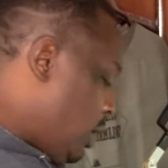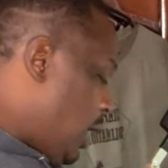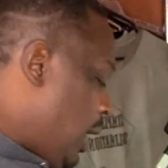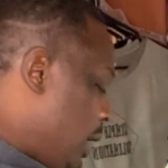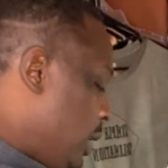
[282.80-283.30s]

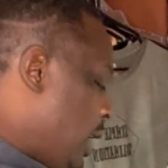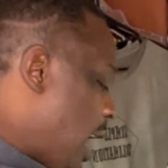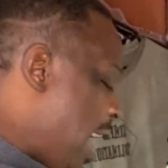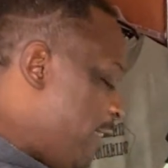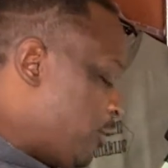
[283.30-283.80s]
here. And
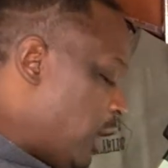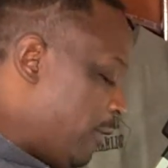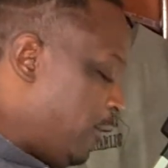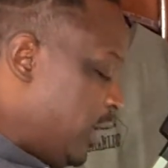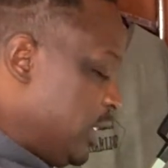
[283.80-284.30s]
after I
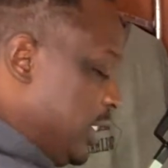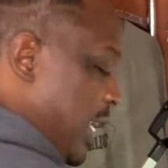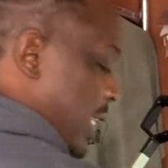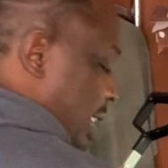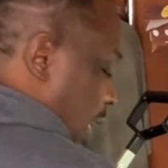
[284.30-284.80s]
finish
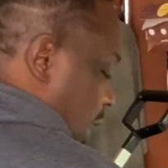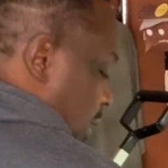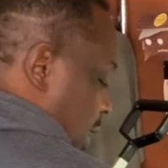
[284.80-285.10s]
that side